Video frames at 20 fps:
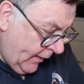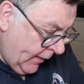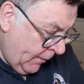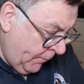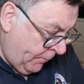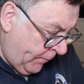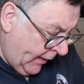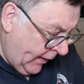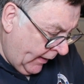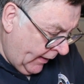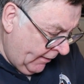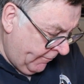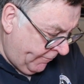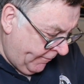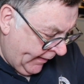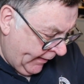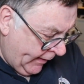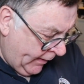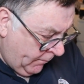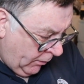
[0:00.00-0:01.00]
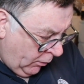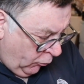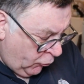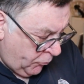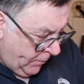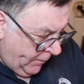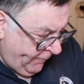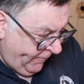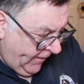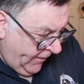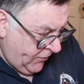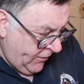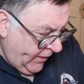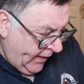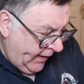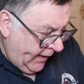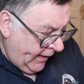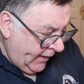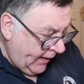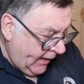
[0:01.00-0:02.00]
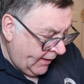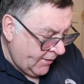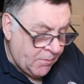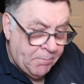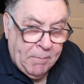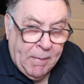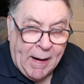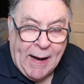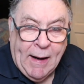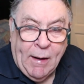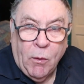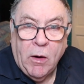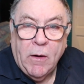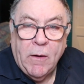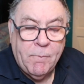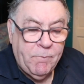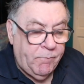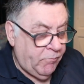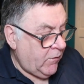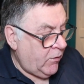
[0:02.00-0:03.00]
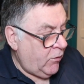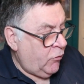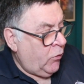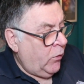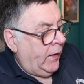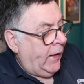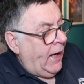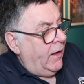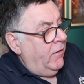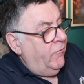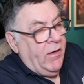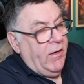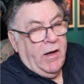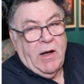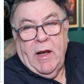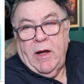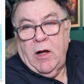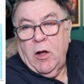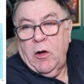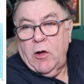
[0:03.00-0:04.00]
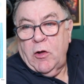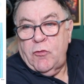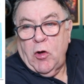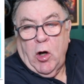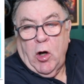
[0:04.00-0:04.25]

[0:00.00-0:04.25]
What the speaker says: The bit I found the most fascinating is power. So again, if you click at the